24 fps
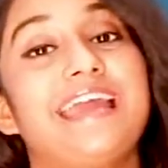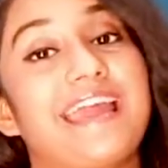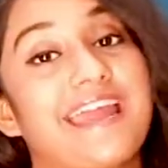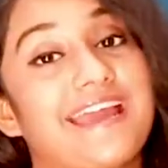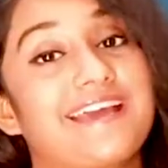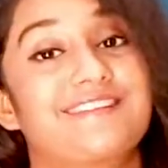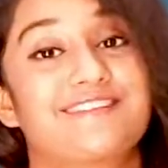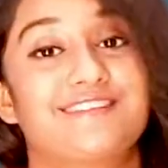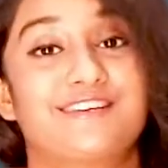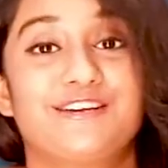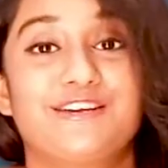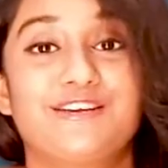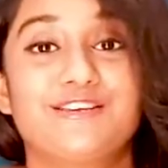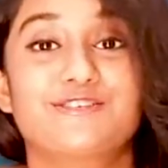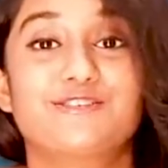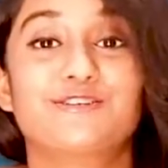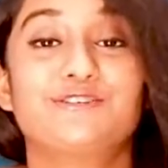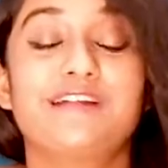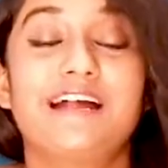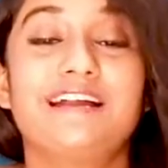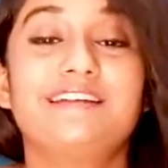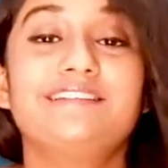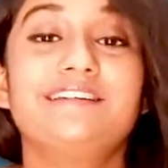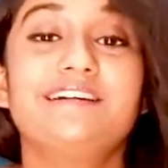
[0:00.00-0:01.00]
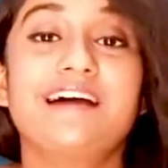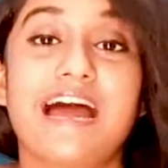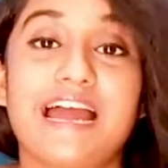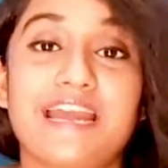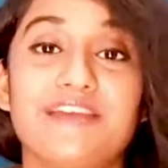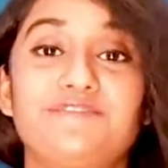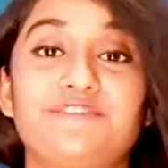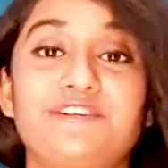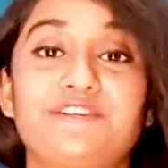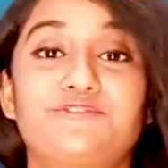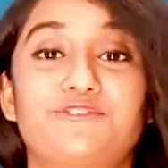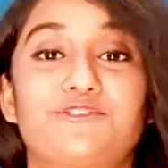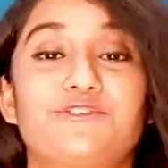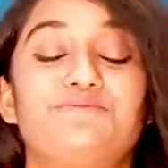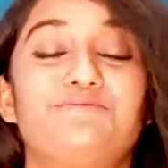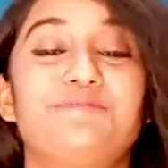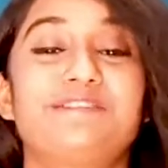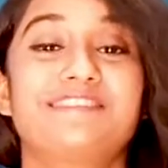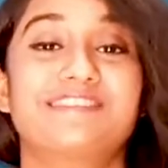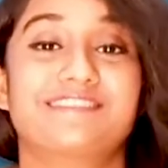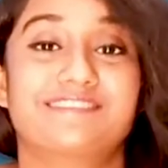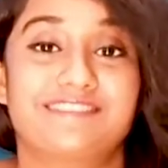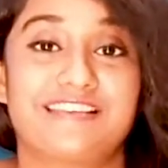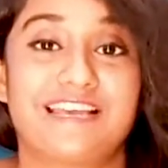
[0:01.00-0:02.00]
eggs so that the IVF could be
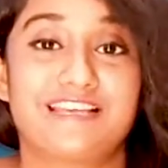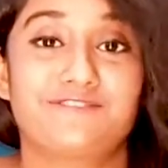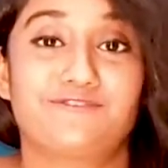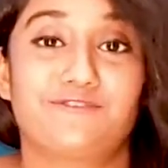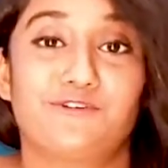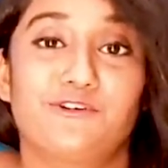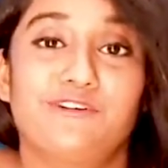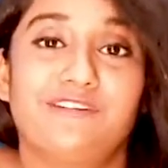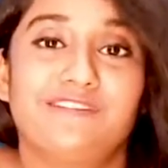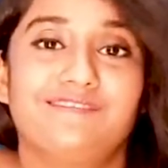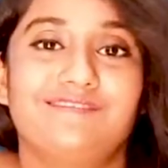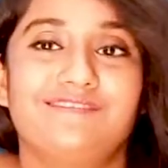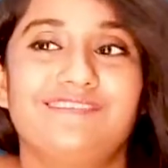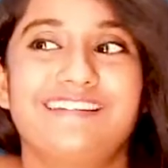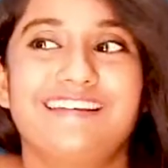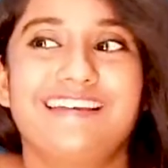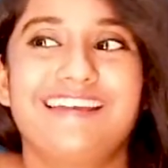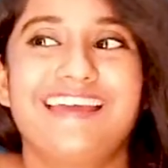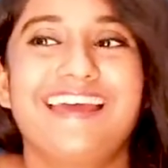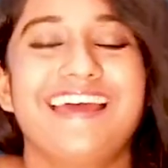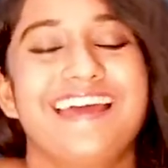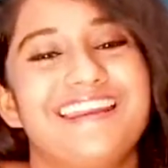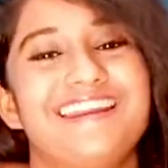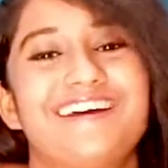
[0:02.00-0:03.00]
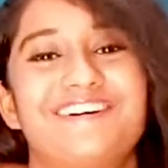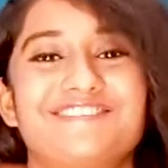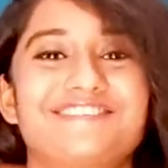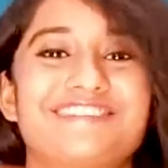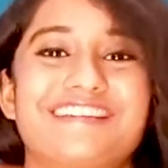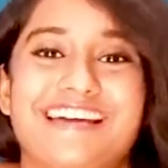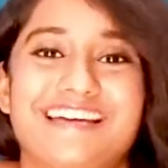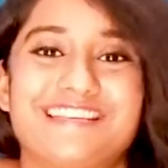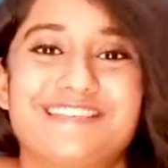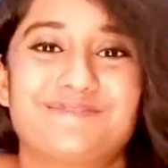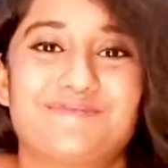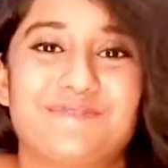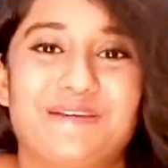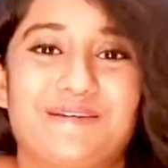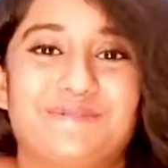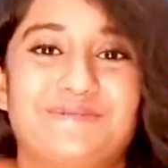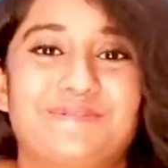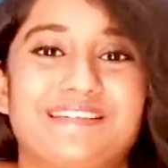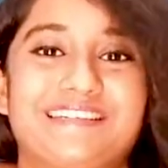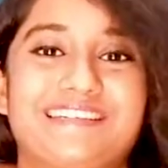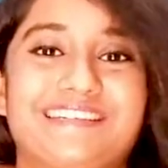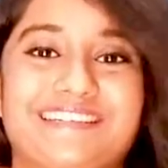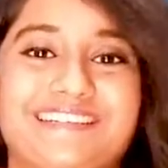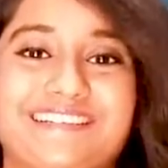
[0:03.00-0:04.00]
successful, and now she has a
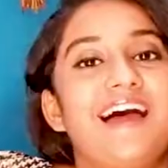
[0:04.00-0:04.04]
baby.